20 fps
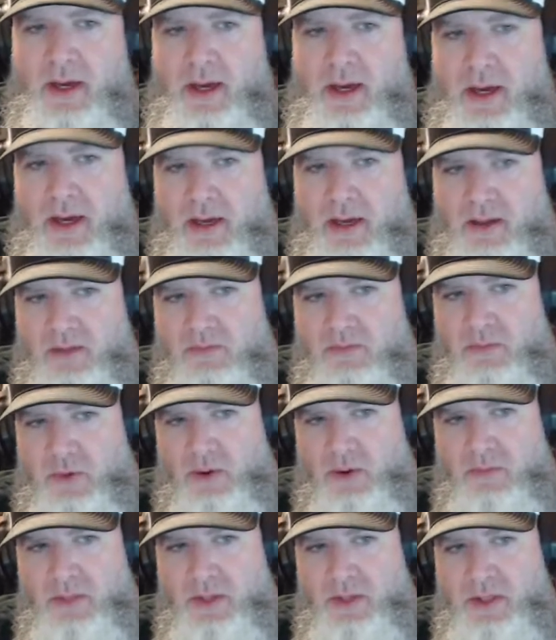and
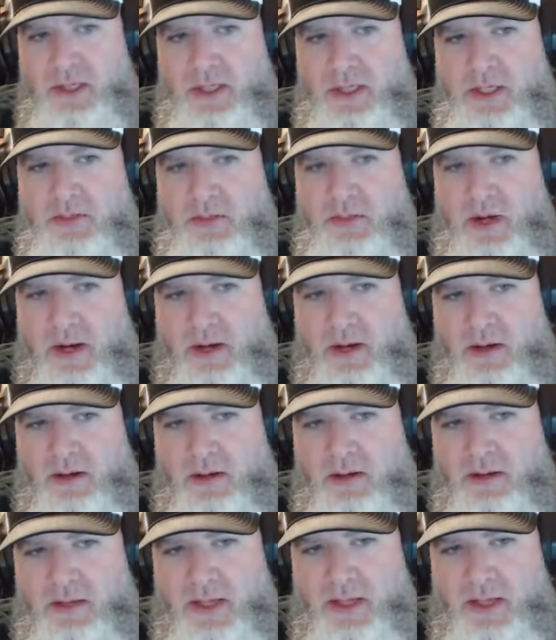more music tomorrow.